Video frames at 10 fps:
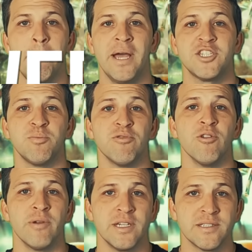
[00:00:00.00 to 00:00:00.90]
Best
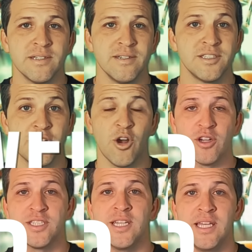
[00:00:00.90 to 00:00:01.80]
breweries,
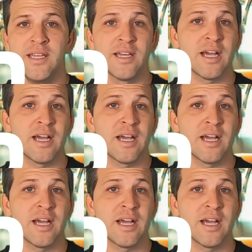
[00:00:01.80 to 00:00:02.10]
Cigar City,